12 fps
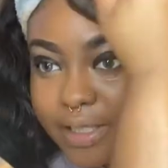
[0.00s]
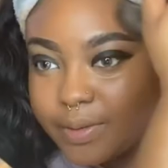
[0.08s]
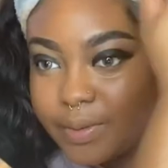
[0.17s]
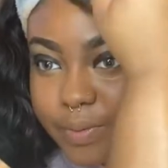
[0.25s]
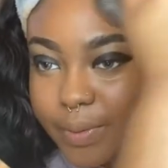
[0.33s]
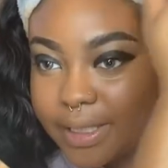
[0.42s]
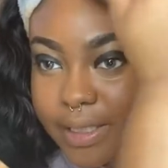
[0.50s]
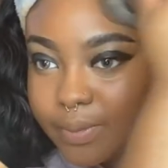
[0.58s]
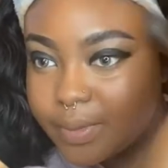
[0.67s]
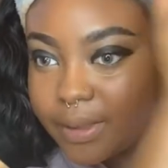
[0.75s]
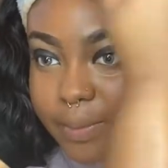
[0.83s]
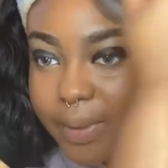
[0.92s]
it was weird to
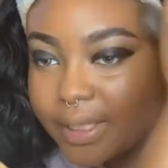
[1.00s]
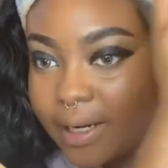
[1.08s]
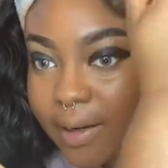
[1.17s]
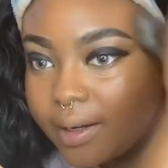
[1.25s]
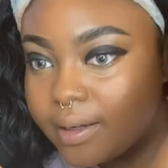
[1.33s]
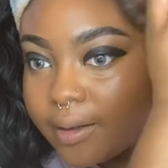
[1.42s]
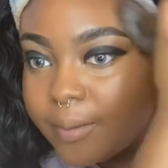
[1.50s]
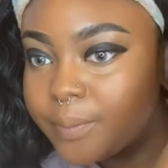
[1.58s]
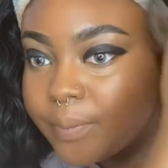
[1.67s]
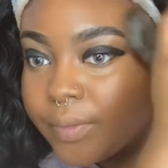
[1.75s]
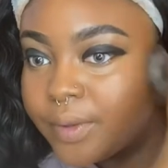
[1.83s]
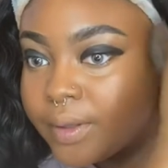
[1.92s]
me, but now,
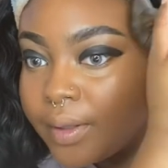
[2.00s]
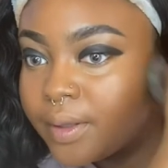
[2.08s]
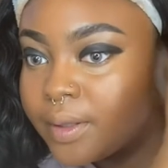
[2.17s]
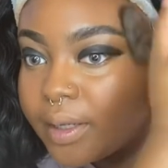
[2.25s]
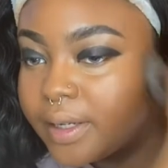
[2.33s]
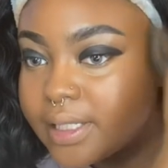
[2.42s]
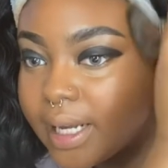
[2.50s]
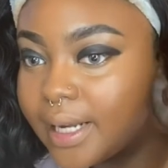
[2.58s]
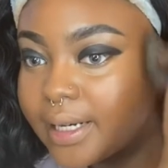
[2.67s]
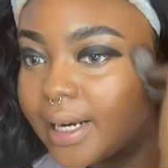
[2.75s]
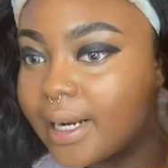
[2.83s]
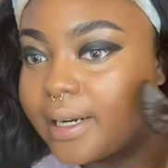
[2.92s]
cause I
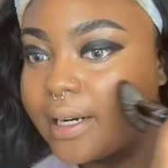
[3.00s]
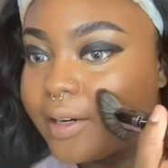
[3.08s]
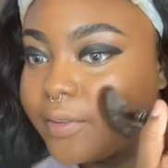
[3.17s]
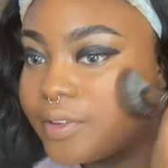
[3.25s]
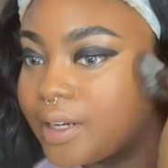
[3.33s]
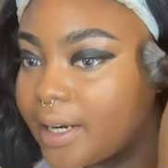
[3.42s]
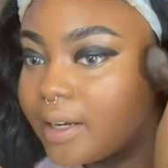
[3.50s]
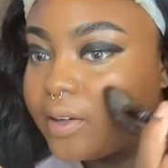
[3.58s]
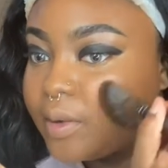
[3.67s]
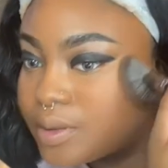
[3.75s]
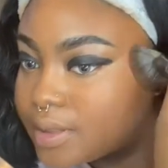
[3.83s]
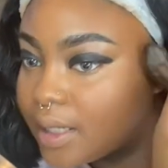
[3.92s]
hadn't had hair for like a
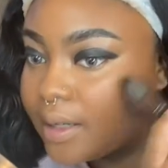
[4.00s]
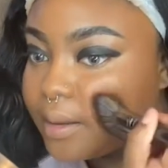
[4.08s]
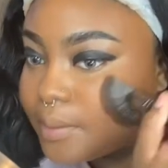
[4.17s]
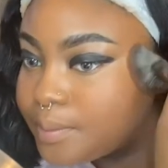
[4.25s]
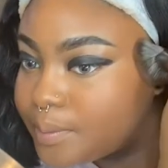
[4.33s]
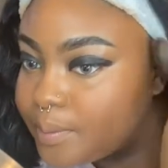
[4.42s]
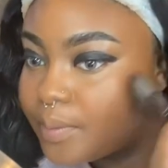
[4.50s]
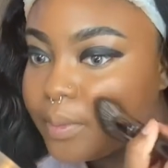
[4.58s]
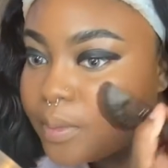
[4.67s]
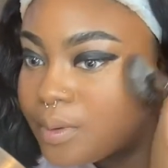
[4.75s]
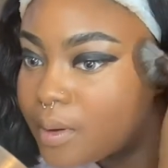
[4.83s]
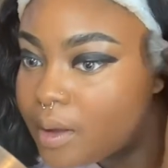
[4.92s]
long time.
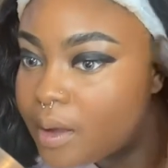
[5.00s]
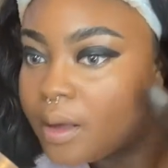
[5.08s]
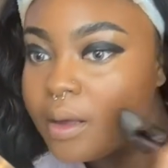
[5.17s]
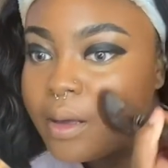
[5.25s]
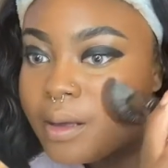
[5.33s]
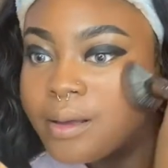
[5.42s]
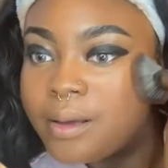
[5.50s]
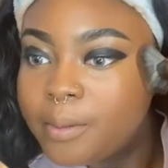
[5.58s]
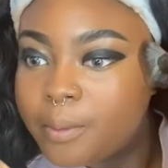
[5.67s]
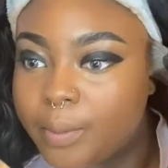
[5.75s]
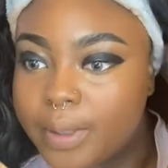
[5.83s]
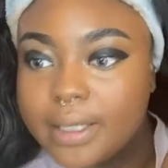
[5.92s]

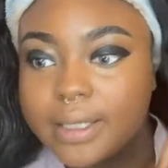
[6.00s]
But